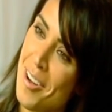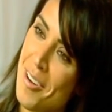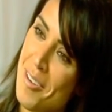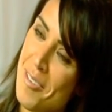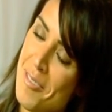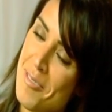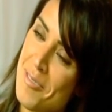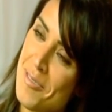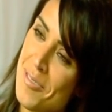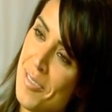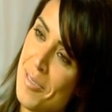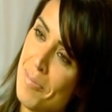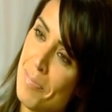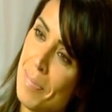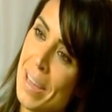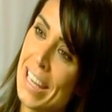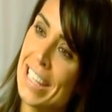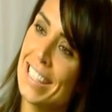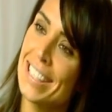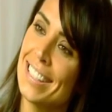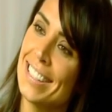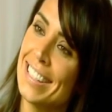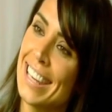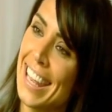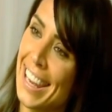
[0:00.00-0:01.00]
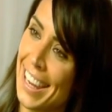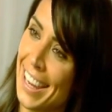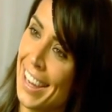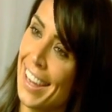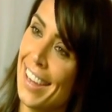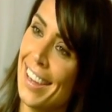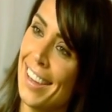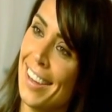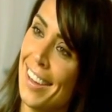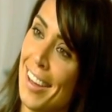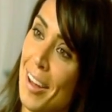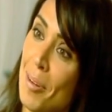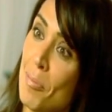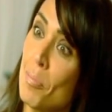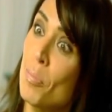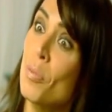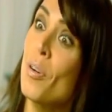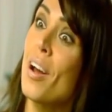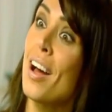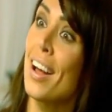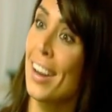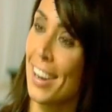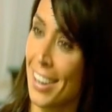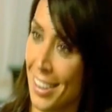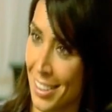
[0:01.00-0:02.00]
of meeting Nicky and
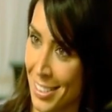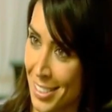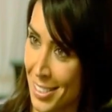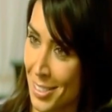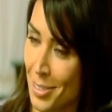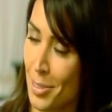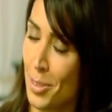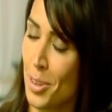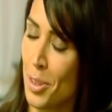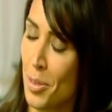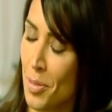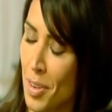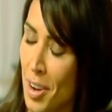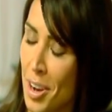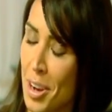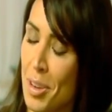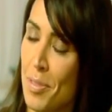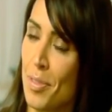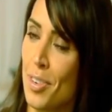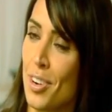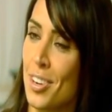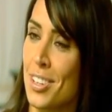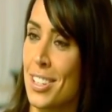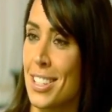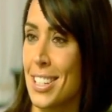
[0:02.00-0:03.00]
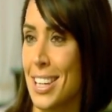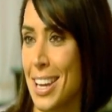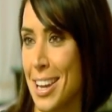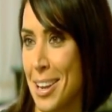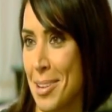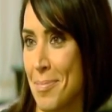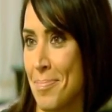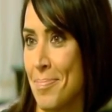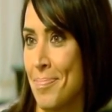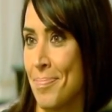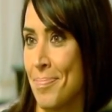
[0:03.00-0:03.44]
Brian for the very first time?